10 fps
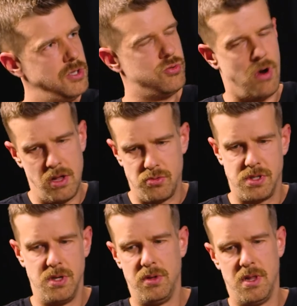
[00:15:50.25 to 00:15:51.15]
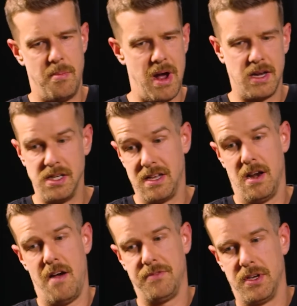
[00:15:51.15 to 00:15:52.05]
try to see the mechanism,
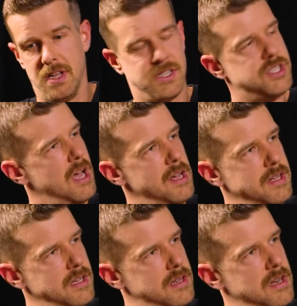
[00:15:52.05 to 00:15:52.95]
and after that study it,